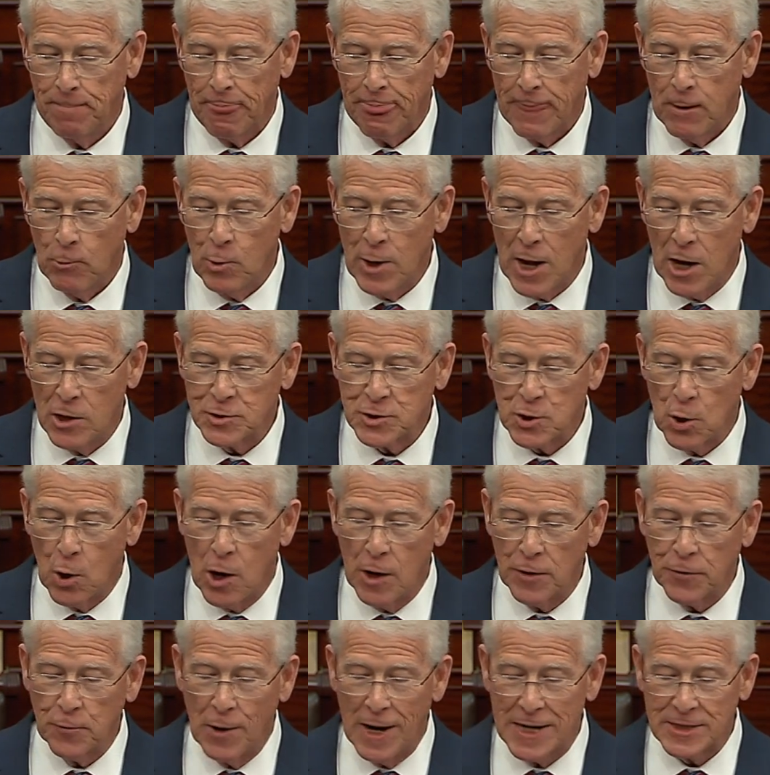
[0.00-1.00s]
We also
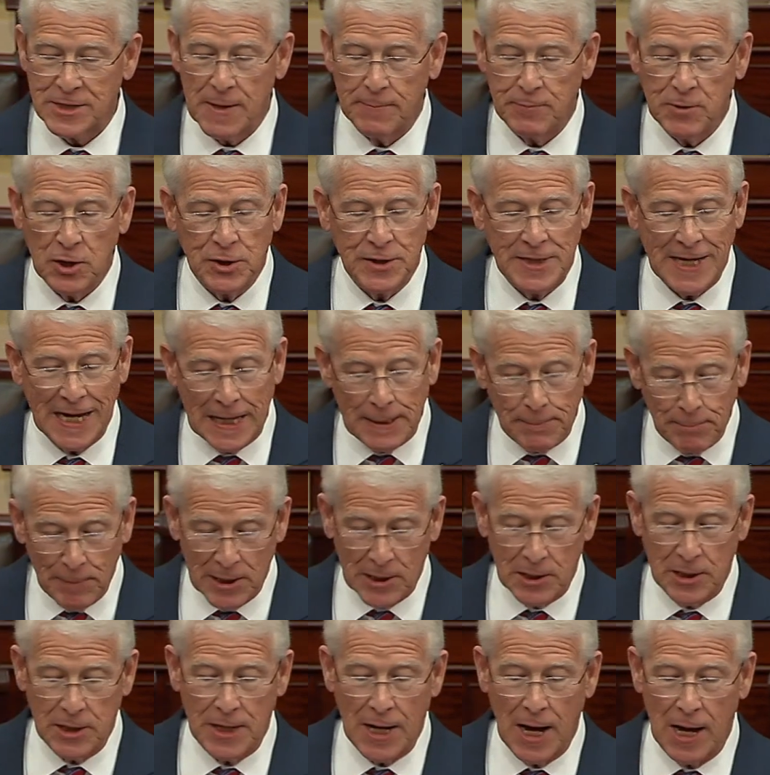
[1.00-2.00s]
authorized up to $10
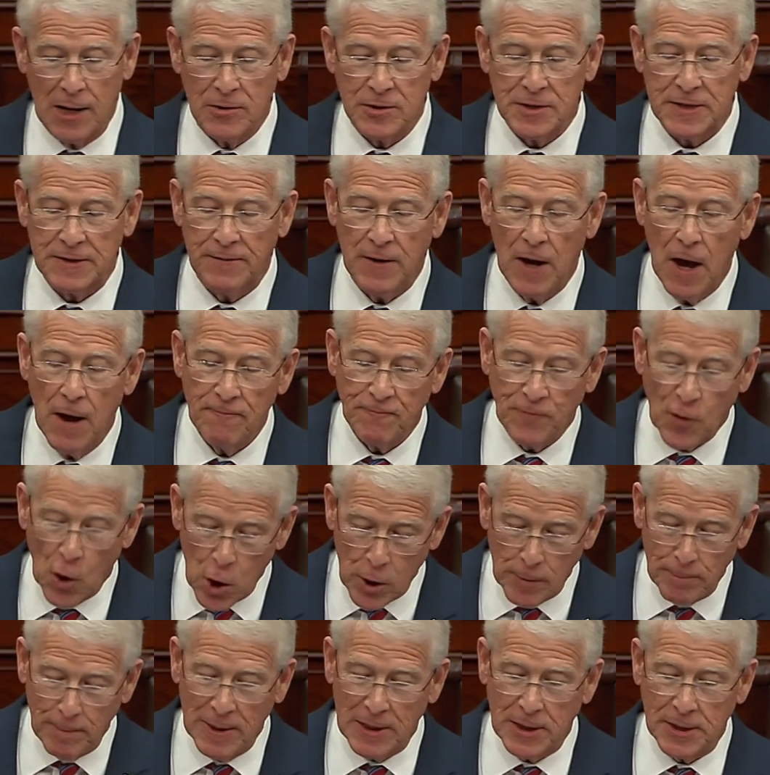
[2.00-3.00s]
billion in
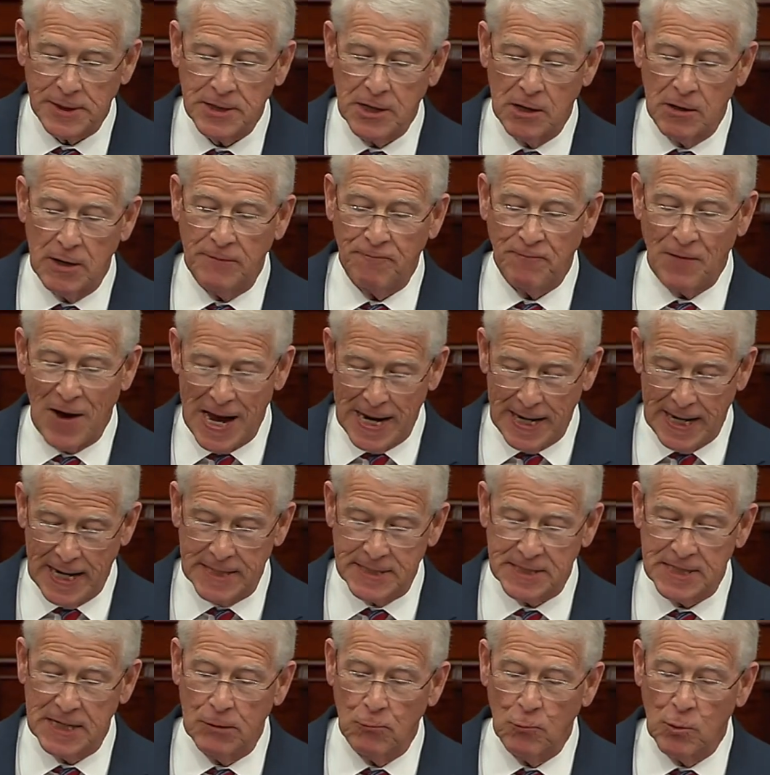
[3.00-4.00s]
foreign military
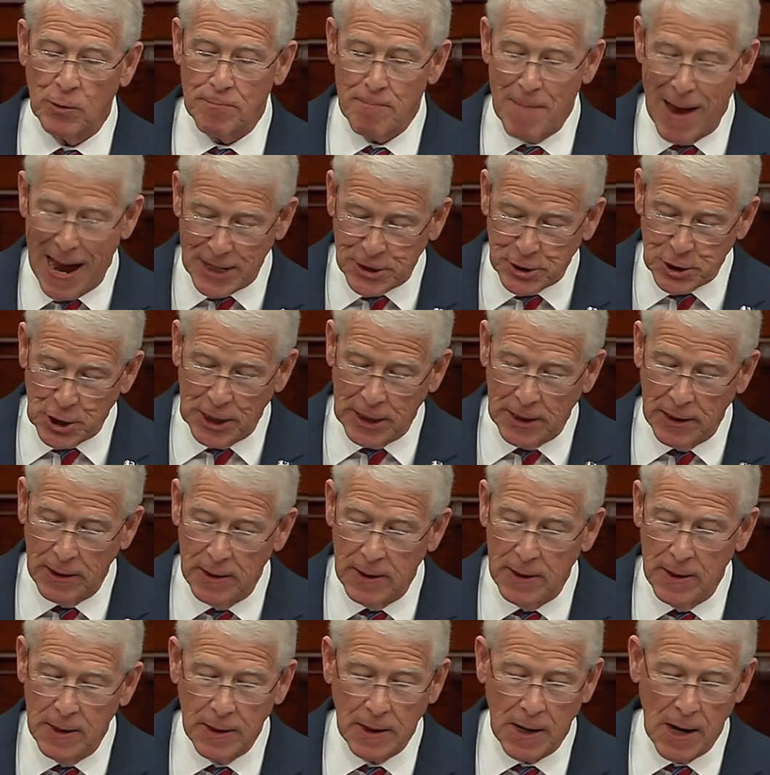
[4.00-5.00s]
financing with matching
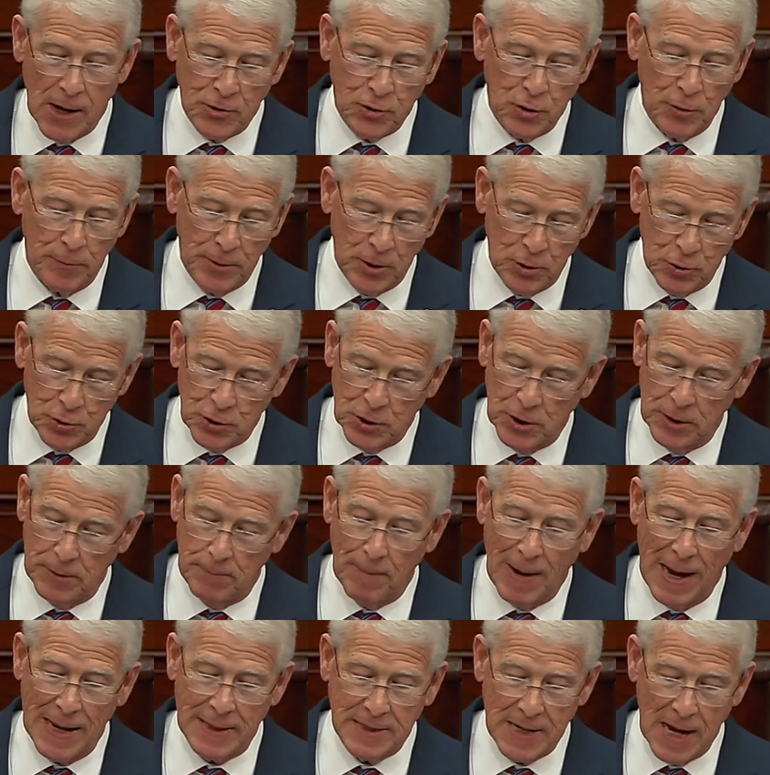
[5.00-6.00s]
contribution
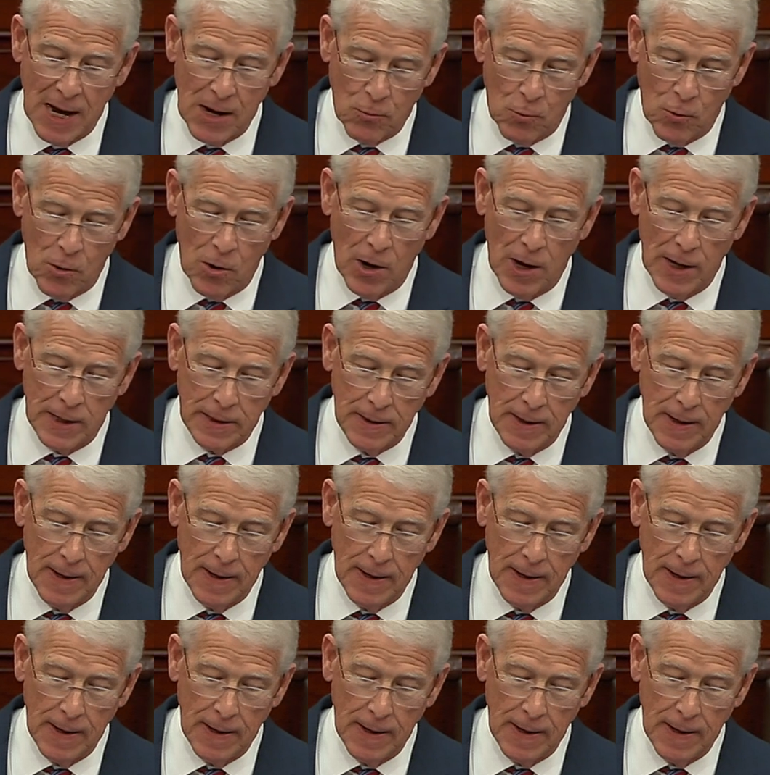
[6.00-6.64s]
by Taiwan.